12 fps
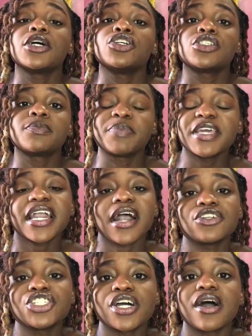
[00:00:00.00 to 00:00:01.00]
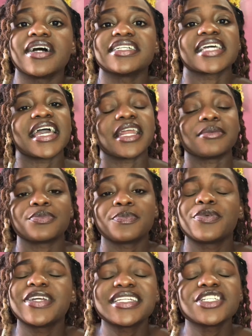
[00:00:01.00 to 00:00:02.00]
Speak out your heart, and I'm
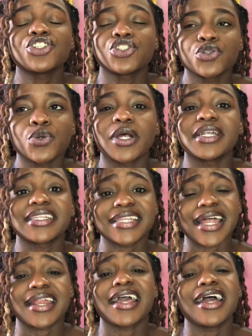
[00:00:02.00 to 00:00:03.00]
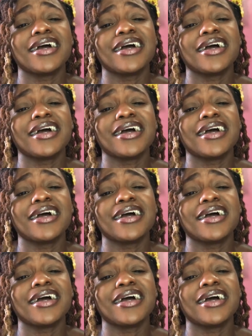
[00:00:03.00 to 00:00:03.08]
pretty sure that,